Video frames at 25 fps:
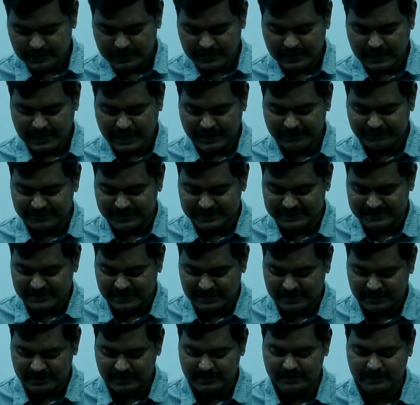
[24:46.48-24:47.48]
graphics,
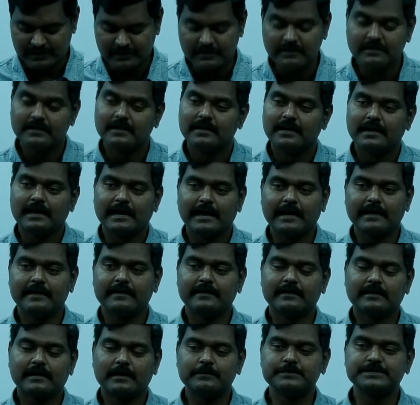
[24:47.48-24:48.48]

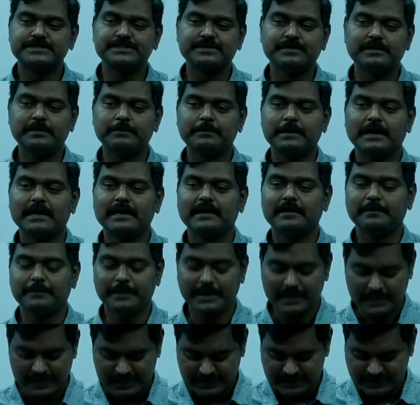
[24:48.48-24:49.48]
and comes to the
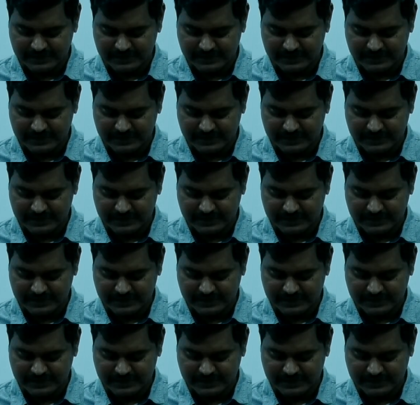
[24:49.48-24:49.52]
multimedia.